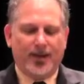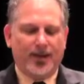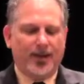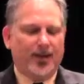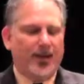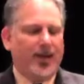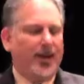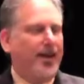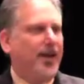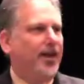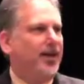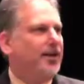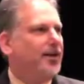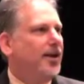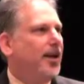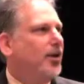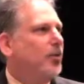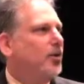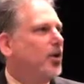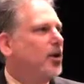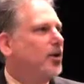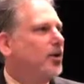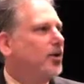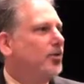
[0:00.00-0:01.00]
and I
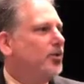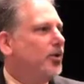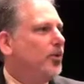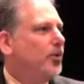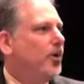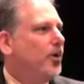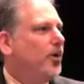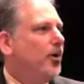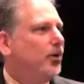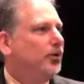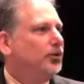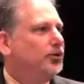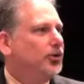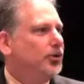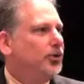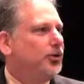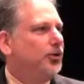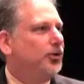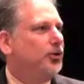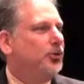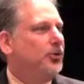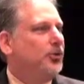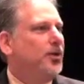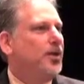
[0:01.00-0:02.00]
welcome you all
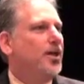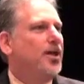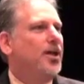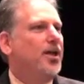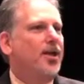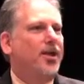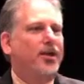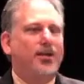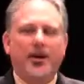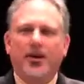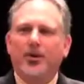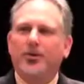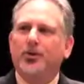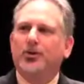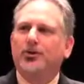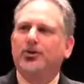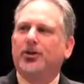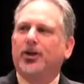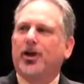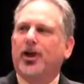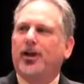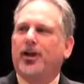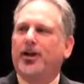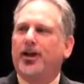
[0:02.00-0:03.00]
to the
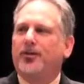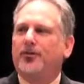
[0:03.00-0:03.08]
Commercial Law League of